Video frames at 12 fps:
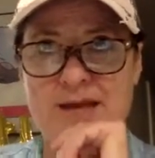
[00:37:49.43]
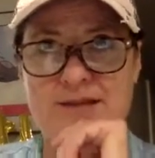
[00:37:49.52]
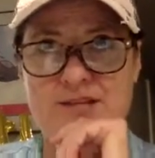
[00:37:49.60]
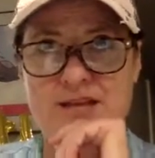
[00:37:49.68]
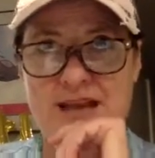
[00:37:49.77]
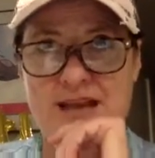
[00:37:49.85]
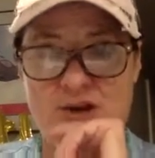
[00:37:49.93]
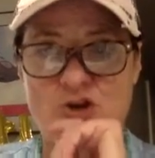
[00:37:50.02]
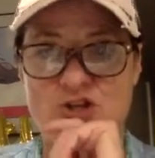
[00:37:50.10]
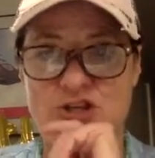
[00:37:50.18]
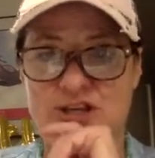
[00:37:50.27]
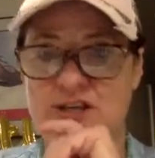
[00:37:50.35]
it's an
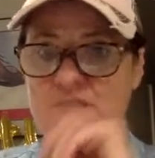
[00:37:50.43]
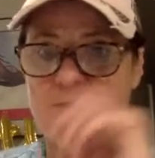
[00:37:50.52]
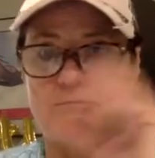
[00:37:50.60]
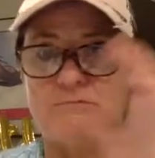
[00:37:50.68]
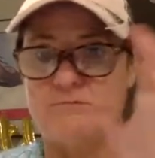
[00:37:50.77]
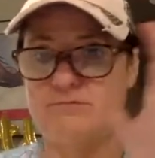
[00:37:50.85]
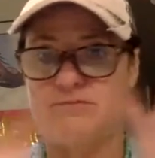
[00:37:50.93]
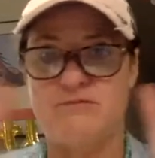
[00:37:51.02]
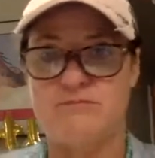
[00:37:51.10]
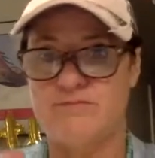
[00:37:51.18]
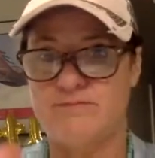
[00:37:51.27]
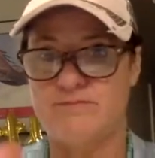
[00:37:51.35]
energy.
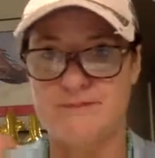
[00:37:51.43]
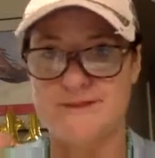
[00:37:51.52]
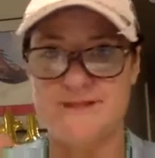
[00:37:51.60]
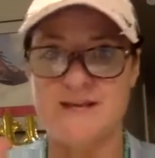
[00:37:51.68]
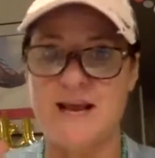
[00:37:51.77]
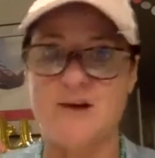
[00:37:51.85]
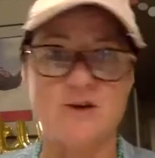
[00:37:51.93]
It's